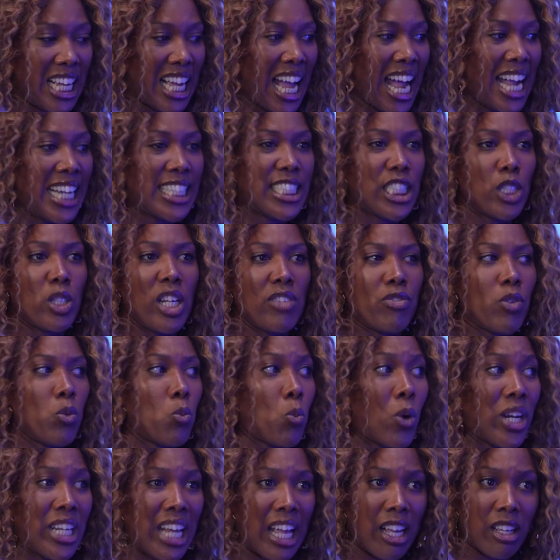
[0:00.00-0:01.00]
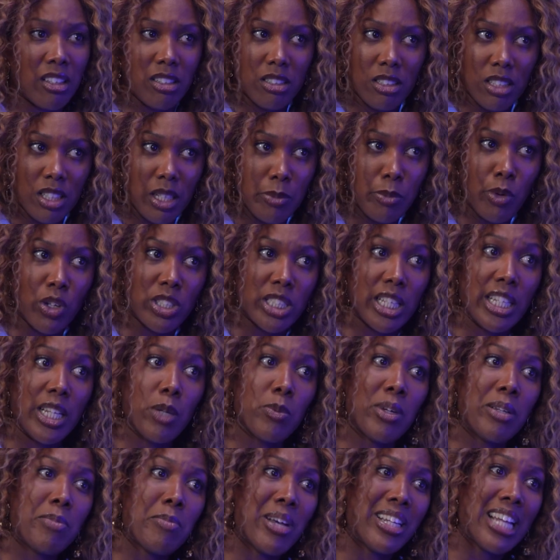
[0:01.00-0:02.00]
hated even winning, because then
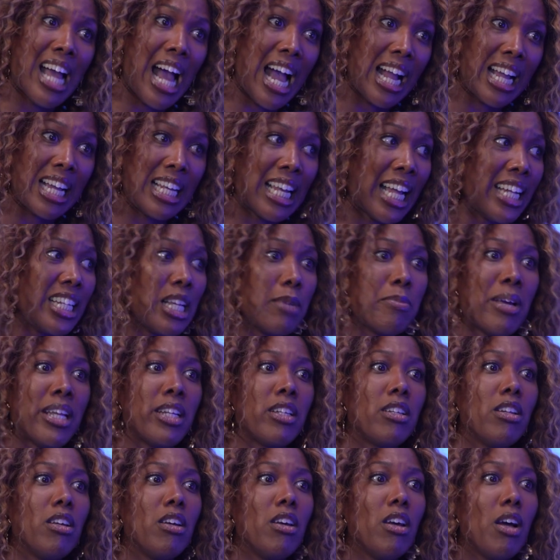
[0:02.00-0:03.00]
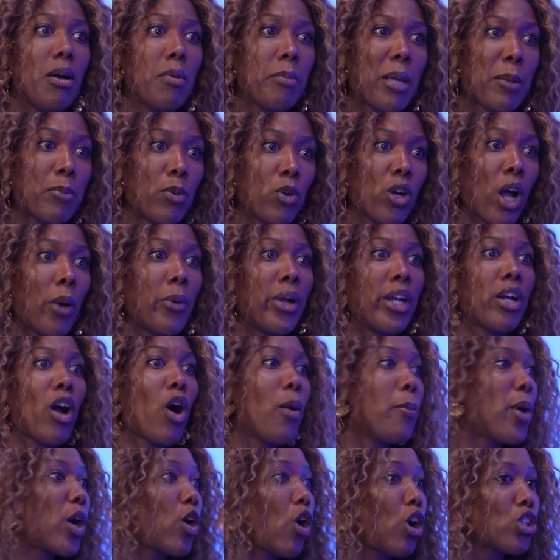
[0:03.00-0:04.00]
it meant accolade. It meant people going, oh
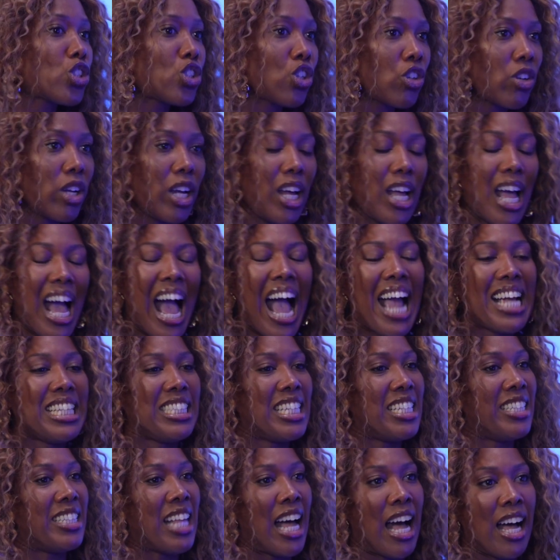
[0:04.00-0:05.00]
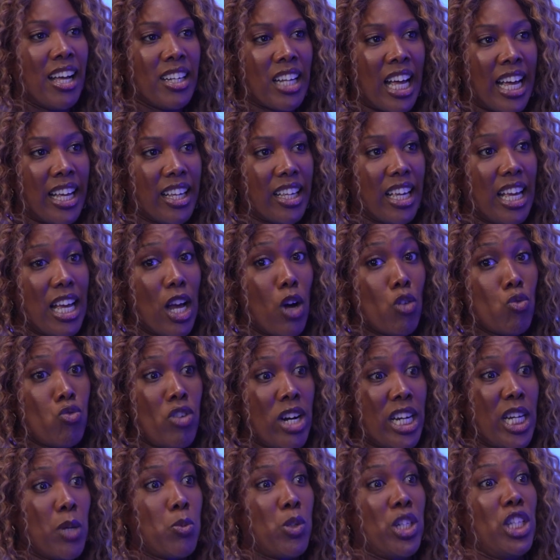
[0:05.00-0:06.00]
my gosh, you hated that. Like
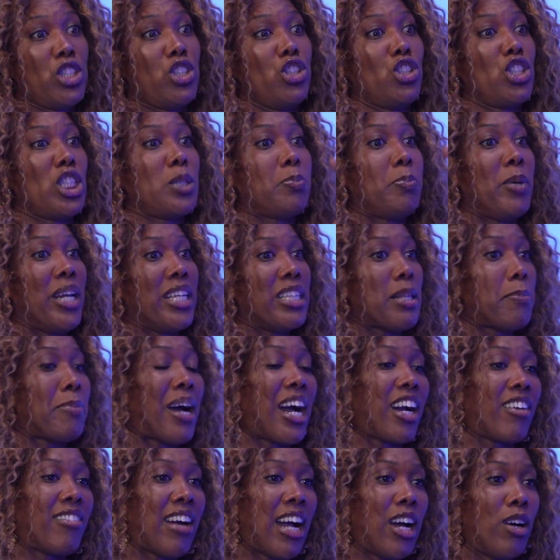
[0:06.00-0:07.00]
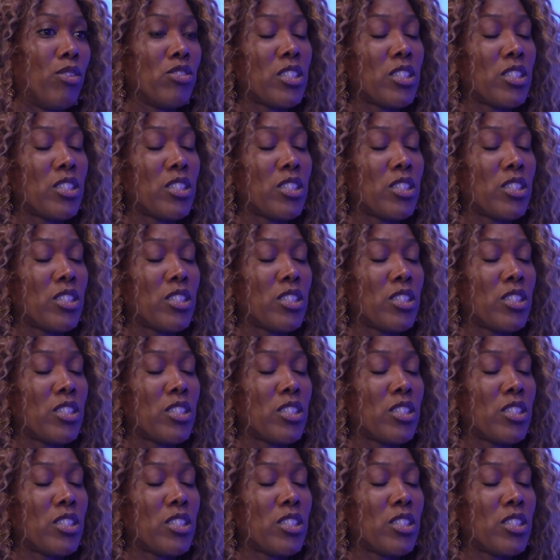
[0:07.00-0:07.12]
really wanted to just be in the background.